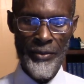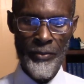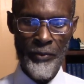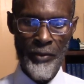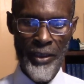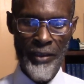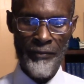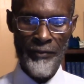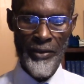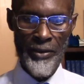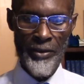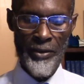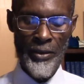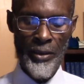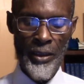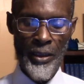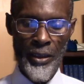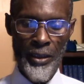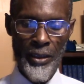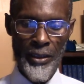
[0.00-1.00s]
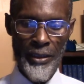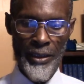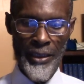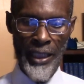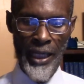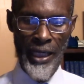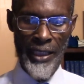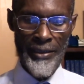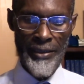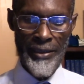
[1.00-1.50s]
we have a
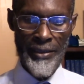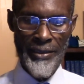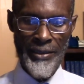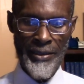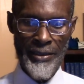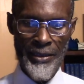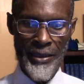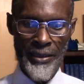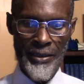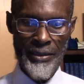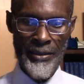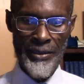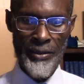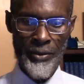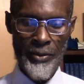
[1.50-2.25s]
candlestick,